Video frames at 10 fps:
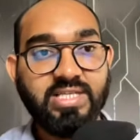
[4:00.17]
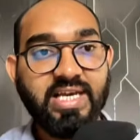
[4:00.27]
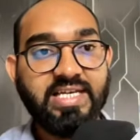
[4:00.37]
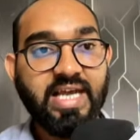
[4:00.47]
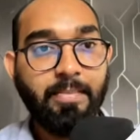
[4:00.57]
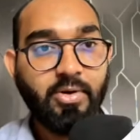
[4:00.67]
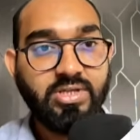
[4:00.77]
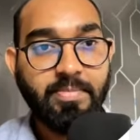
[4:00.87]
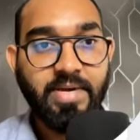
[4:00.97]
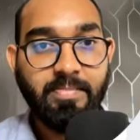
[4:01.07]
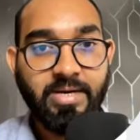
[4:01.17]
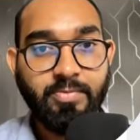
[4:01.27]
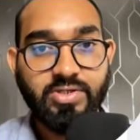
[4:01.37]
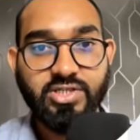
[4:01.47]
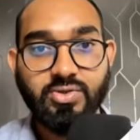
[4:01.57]
it about the payment
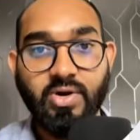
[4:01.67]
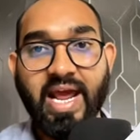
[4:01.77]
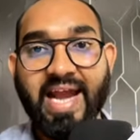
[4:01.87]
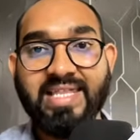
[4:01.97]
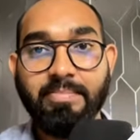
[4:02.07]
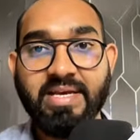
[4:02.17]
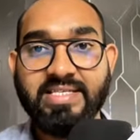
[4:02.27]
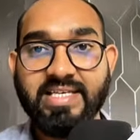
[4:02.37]
processor and the message,